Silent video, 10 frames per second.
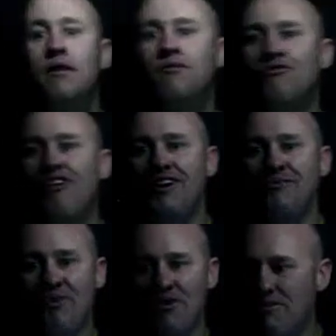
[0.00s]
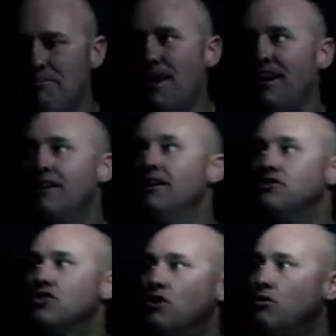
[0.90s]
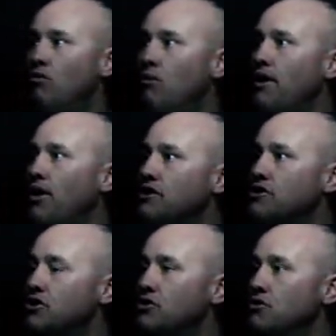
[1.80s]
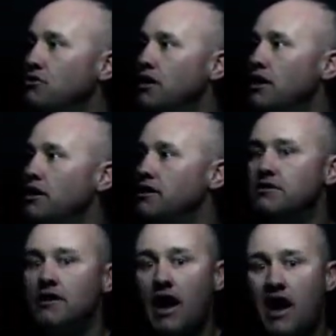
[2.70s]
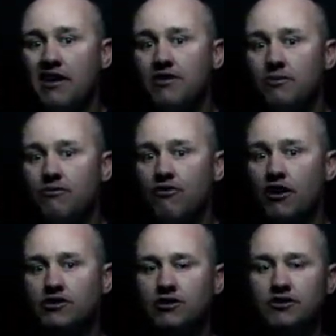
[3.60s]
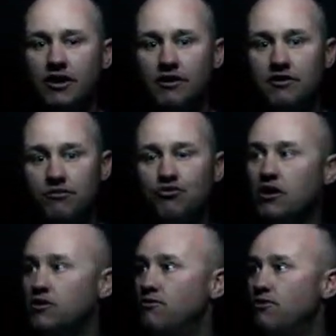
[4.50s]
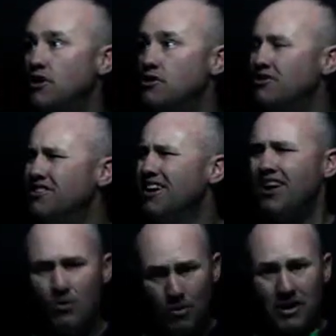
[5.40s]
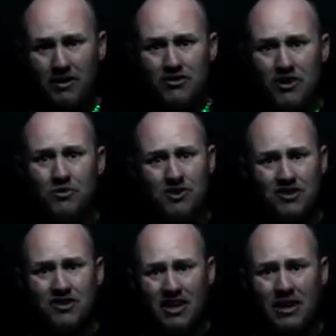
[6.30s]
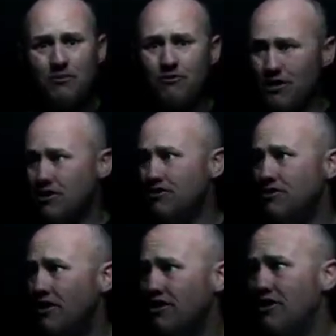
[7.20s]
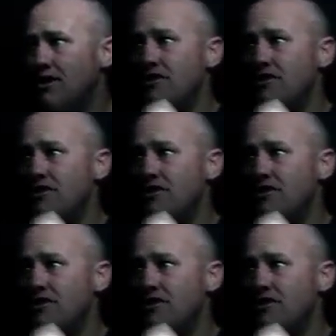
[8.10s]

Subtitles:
Right, welcome back. So what we're going to do is add some fractions and subtraction fraction, and I'm probably going to stick with the same fractions actually, so